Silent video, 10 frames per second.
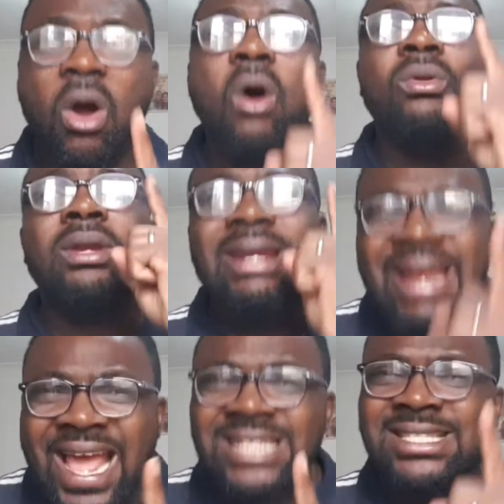
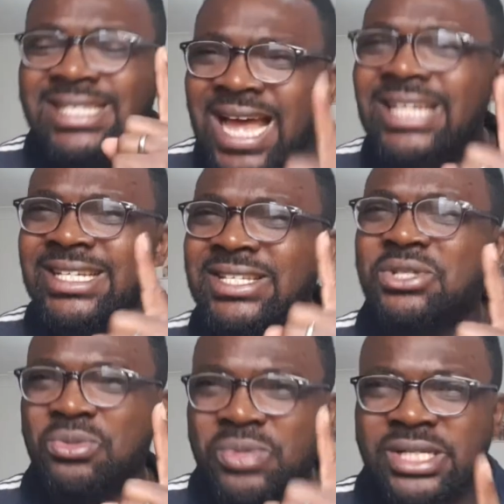unless that is
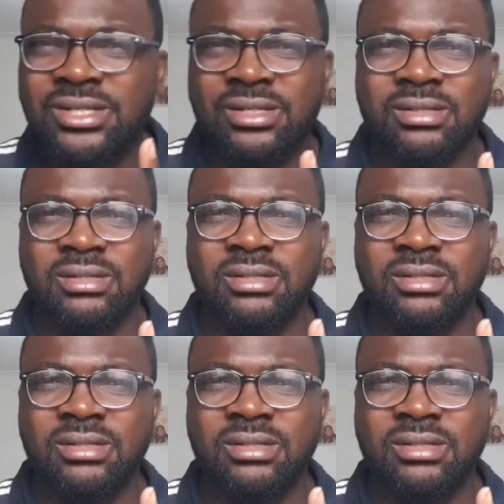the reason.